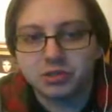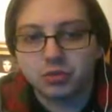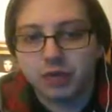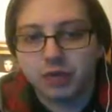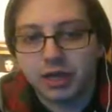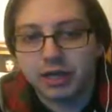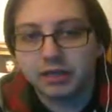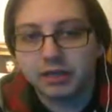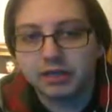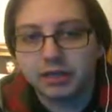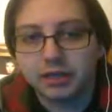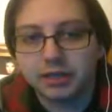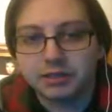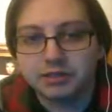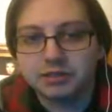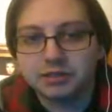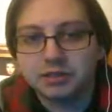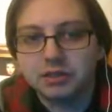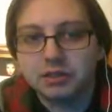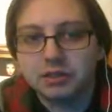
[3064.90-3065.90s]
to
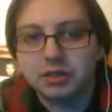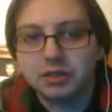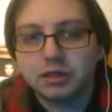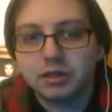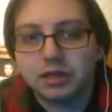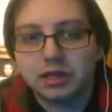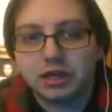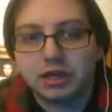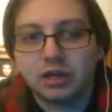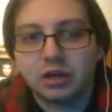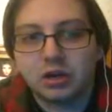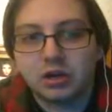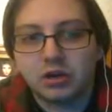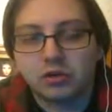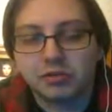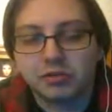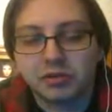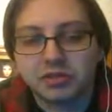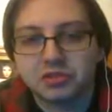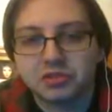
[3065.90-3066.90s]
highlight
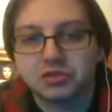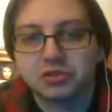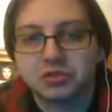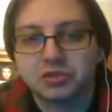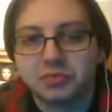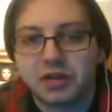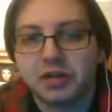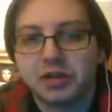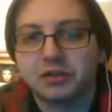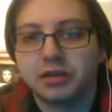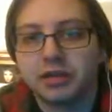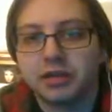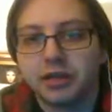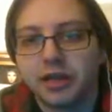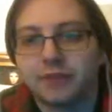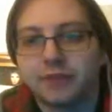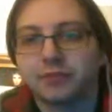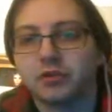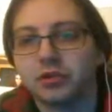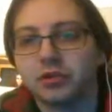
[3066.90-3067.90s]
our wrestler spotlight
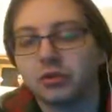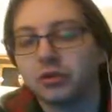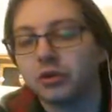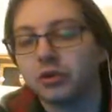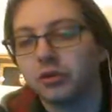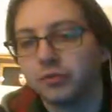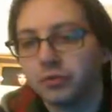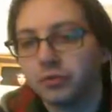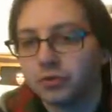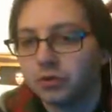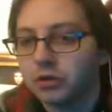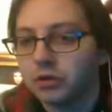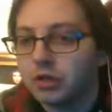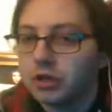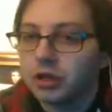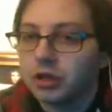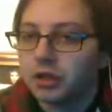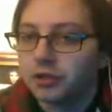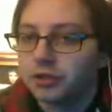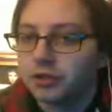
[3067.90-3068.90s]
after going over
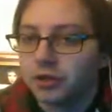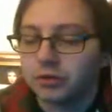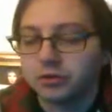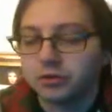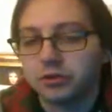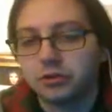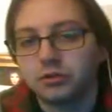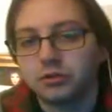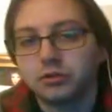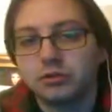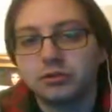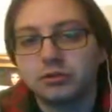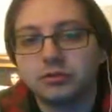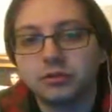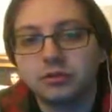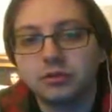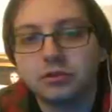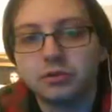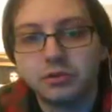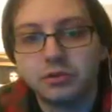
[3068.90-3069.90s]
their
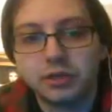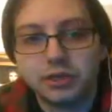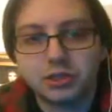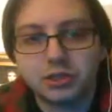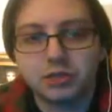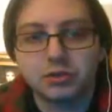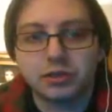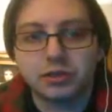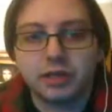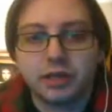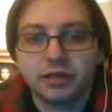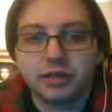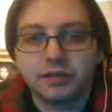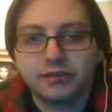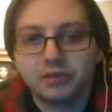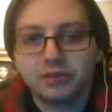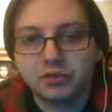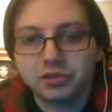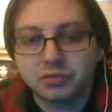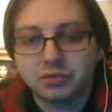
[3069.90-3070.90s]
little history. And the
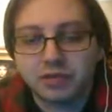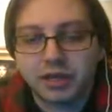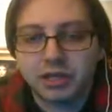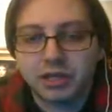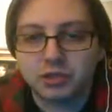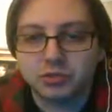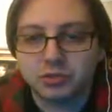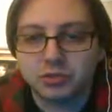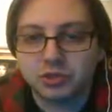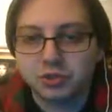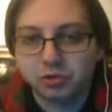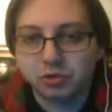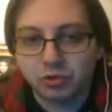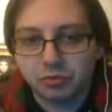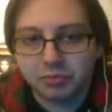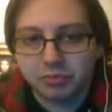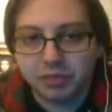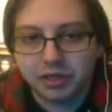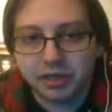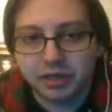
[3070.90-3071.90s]
first match was your
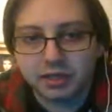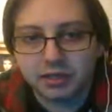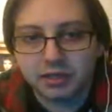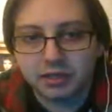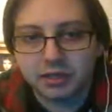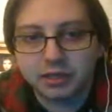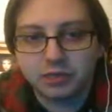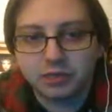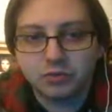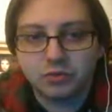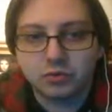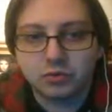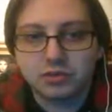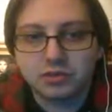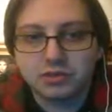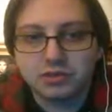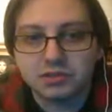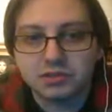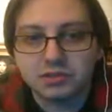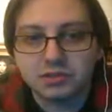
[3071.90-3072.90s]
pick, and it
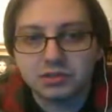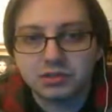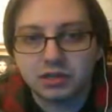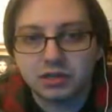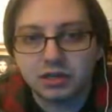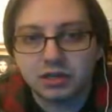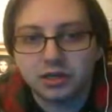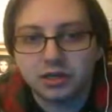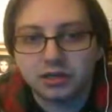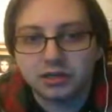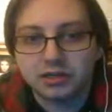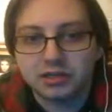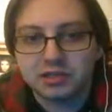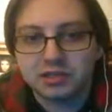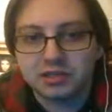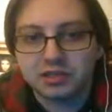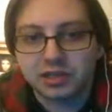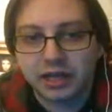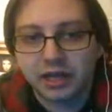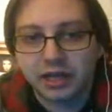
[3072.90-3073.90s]
was the
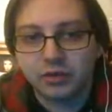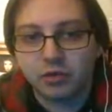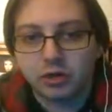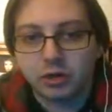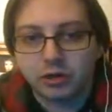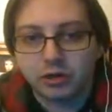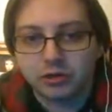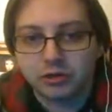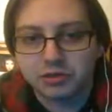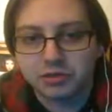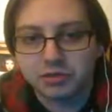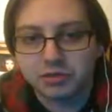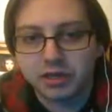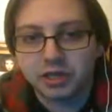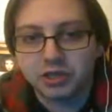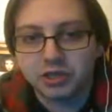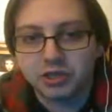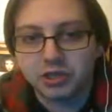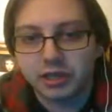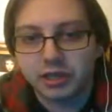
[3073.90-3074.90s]
Skywalkers
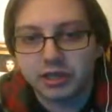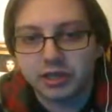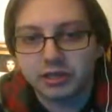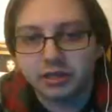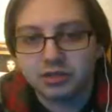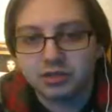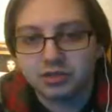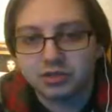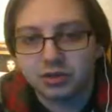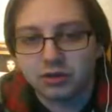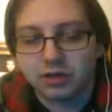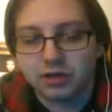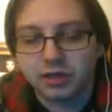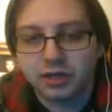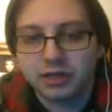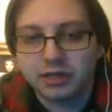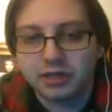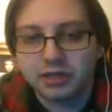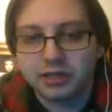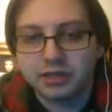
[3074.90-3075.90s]
match at
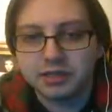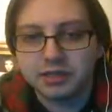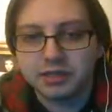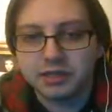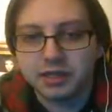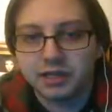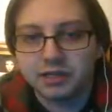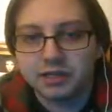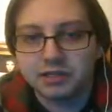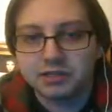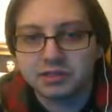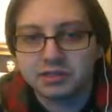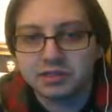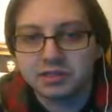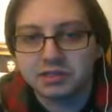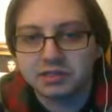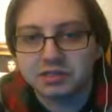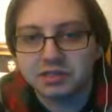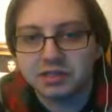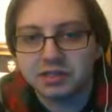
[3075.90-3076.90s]
Starrcade
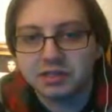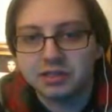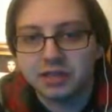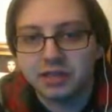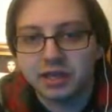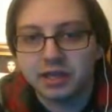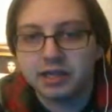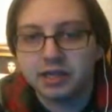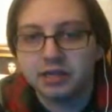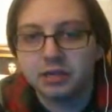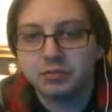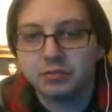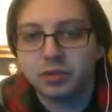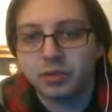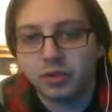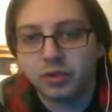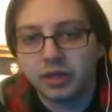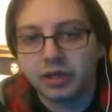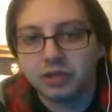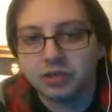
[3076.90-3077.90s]
1986 in the
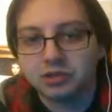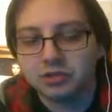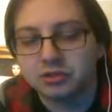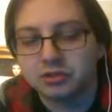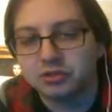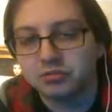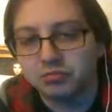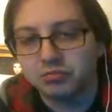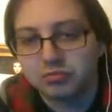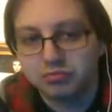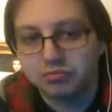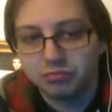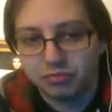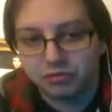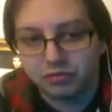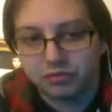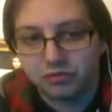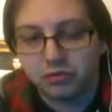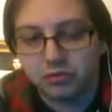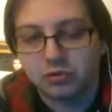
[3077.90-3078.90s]
NWA. So this is
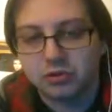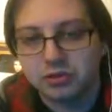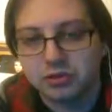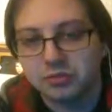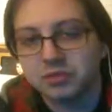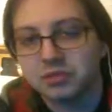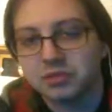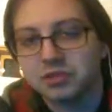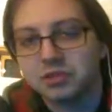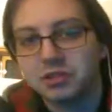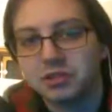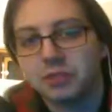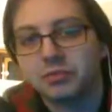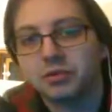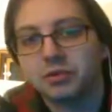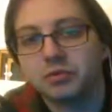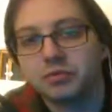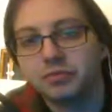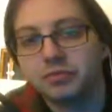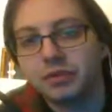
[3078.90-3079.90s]
before
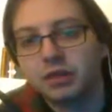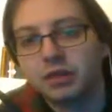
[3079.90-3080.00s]
WCW.